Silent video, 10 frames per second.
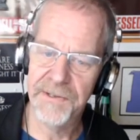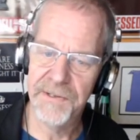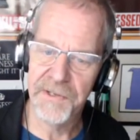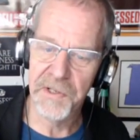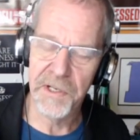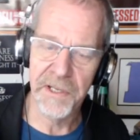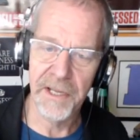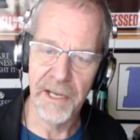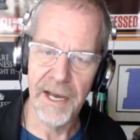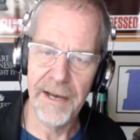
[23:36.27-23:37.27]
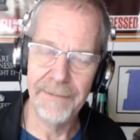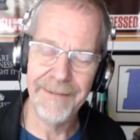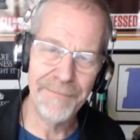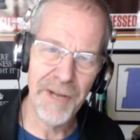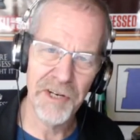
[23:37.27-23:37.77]
is a good thing. I'm
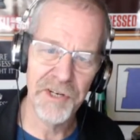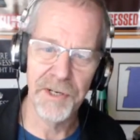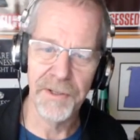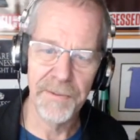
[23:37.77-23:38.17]
not sure.